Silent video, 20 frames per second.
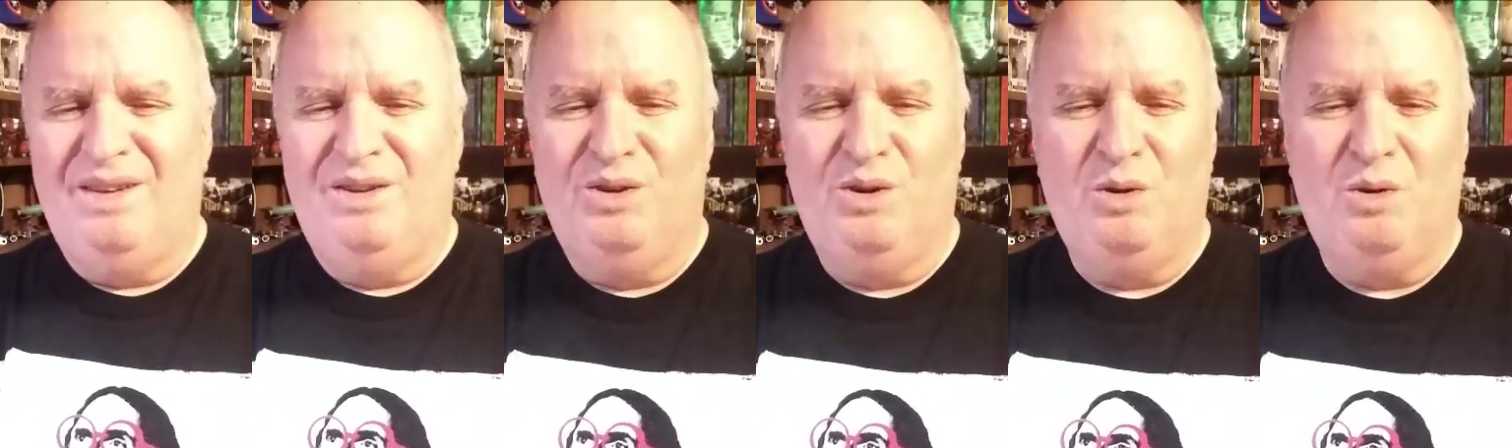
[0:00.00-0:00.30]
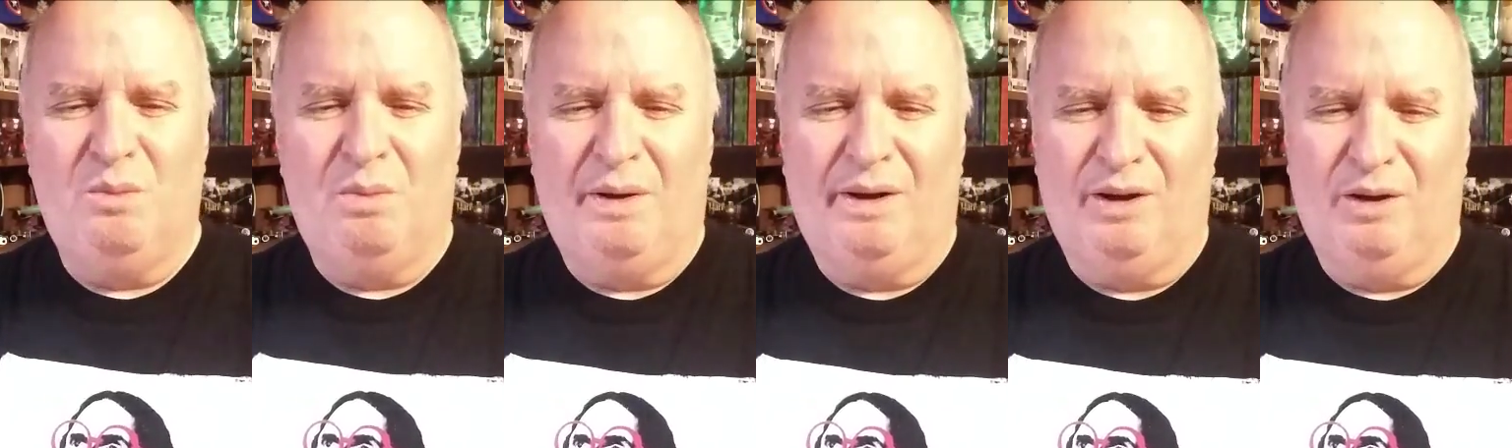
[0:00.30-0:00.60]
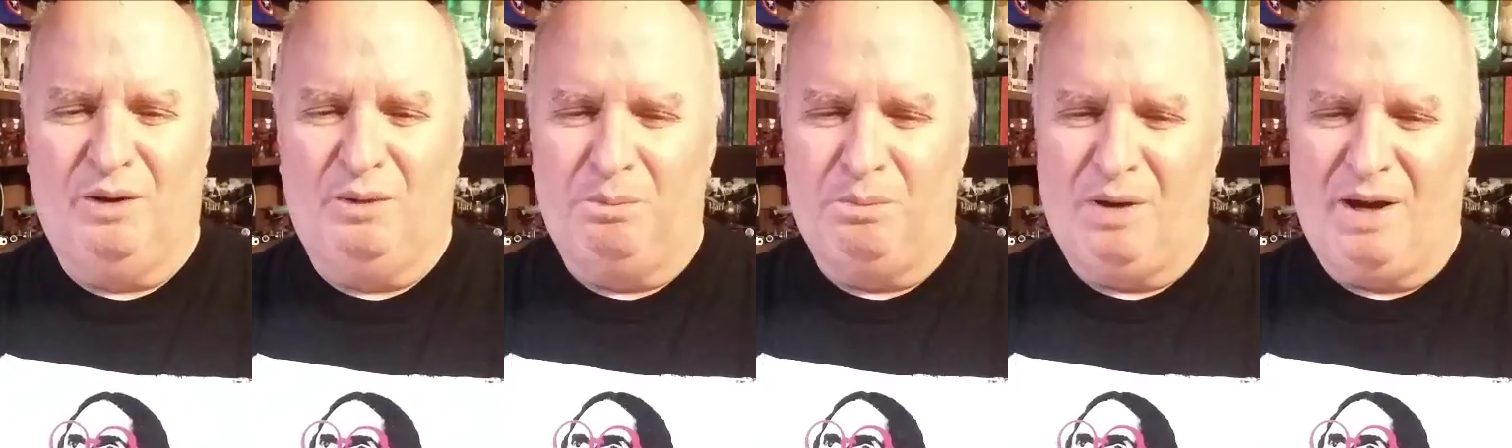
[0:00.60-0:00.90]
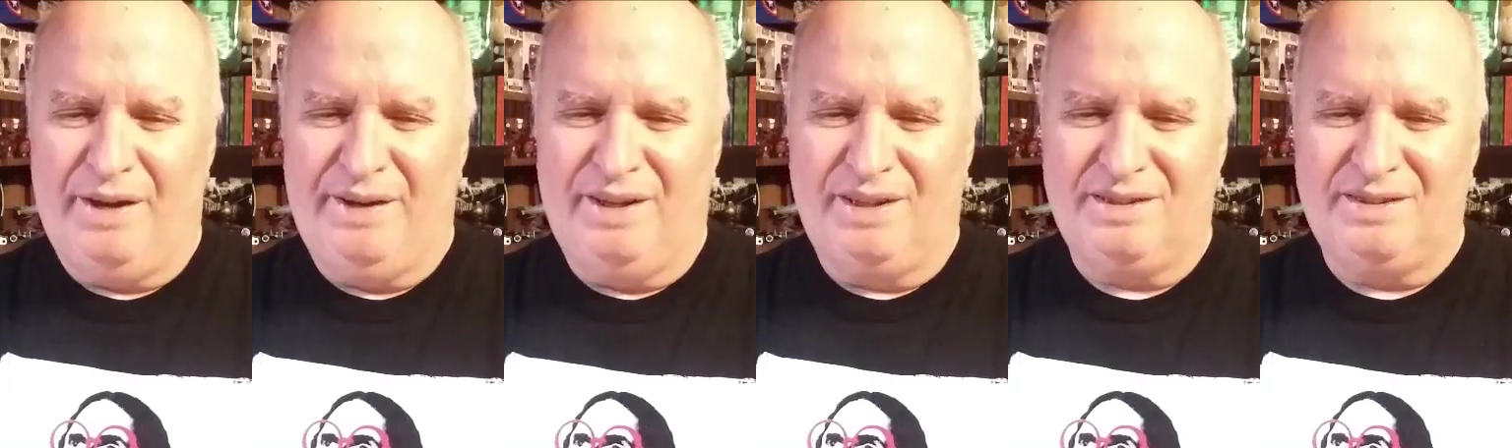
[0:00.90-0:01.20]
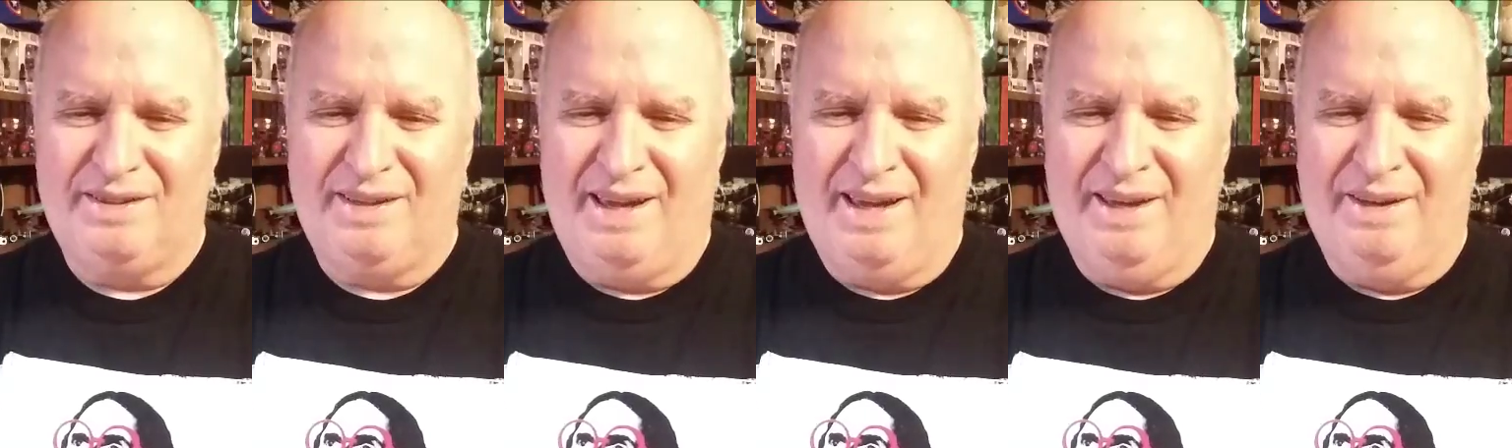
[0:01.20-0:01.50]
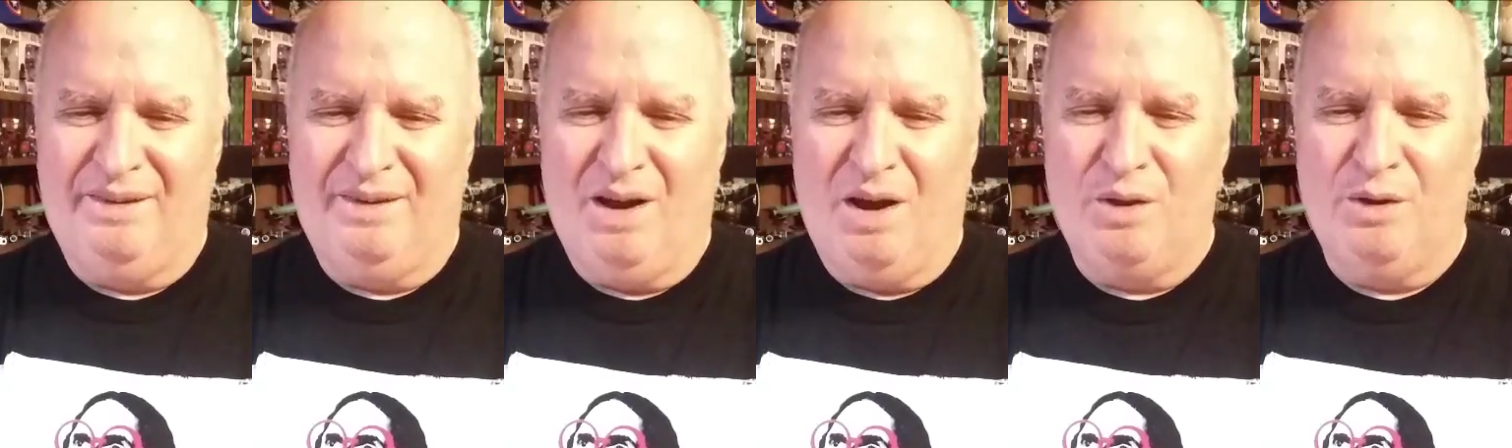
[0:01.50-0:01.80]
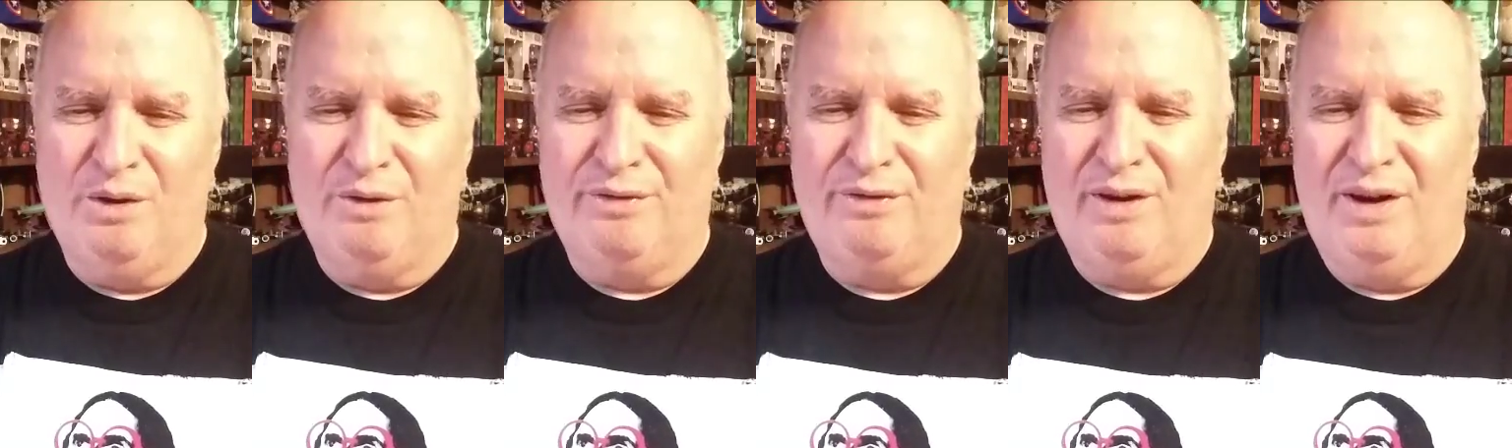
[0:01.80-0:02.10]
new apparel products and
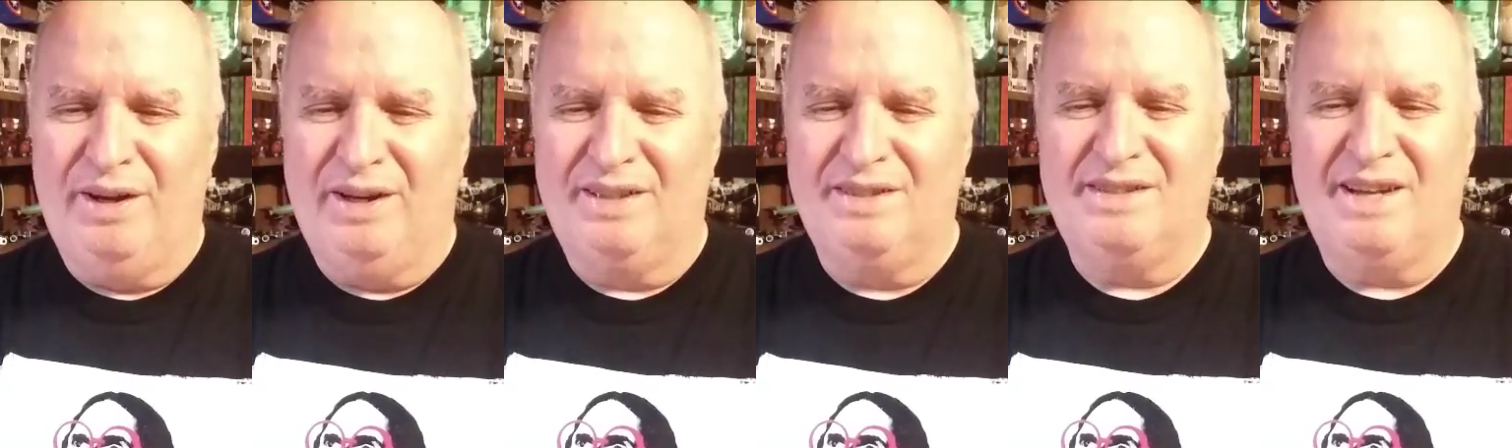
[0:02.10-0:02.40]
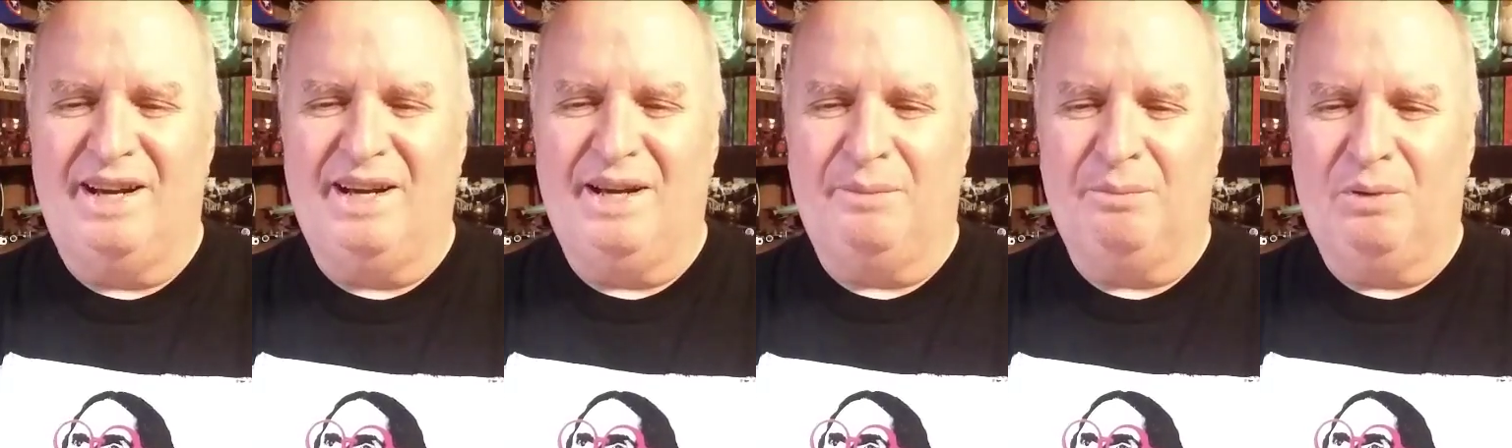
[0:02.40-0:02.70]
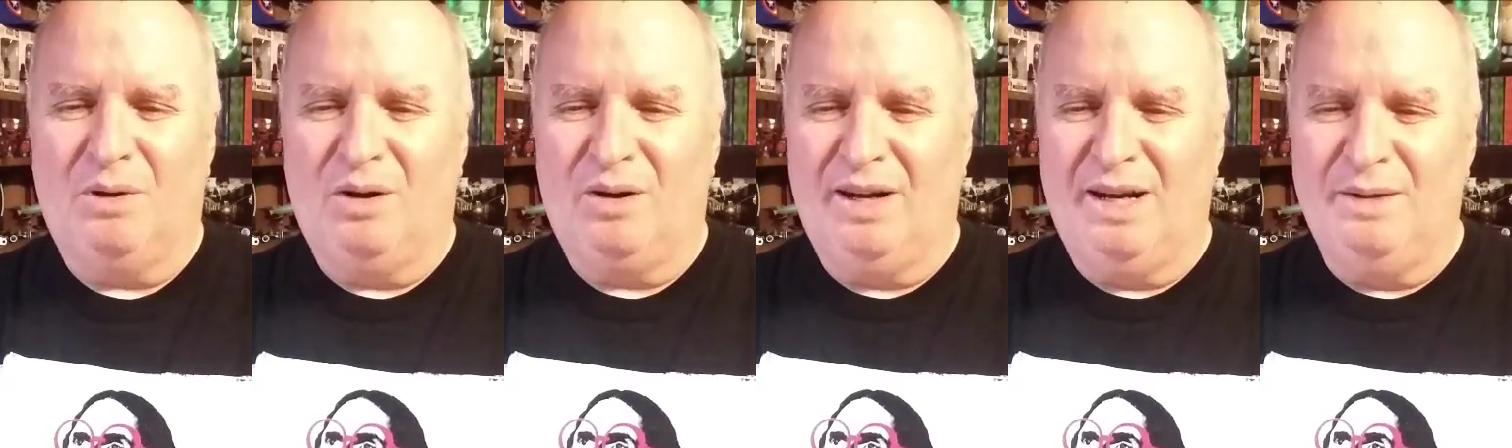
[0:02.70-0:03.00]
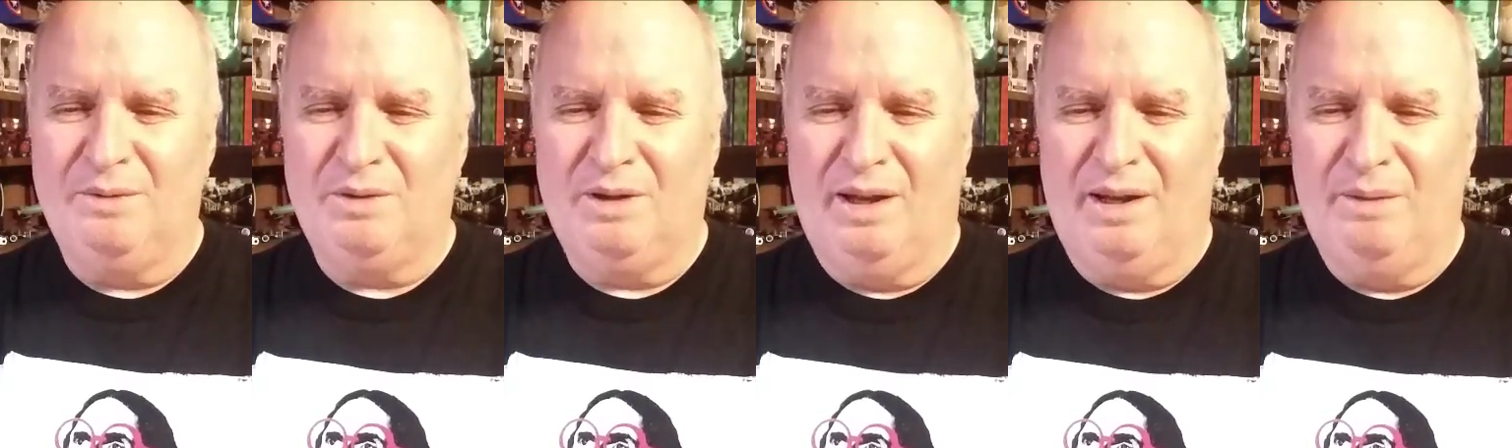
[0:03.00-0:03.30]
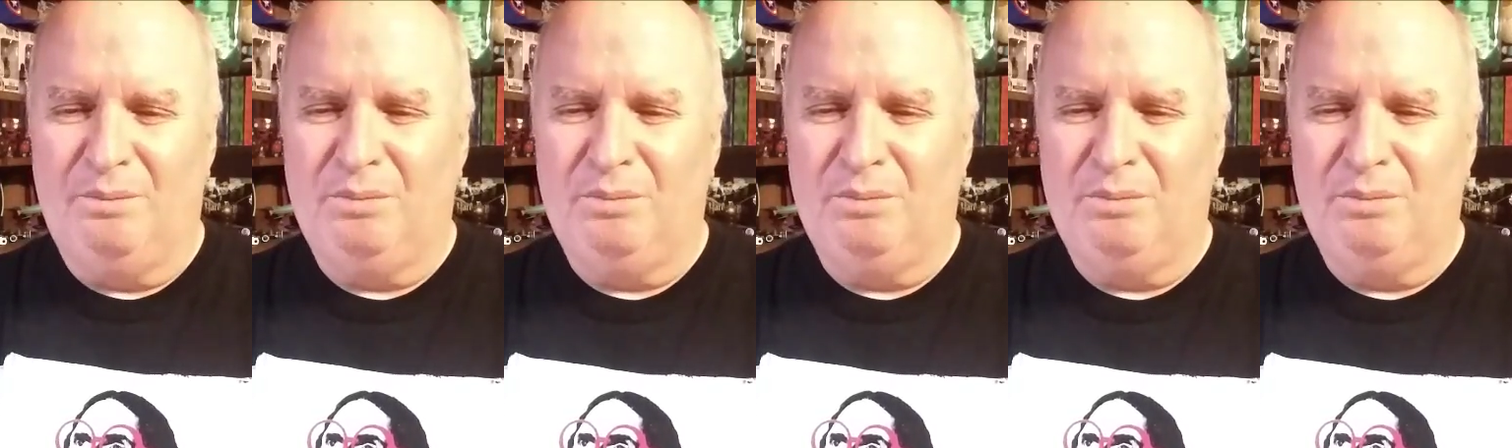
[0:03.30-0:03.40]
other fun, exciting programs.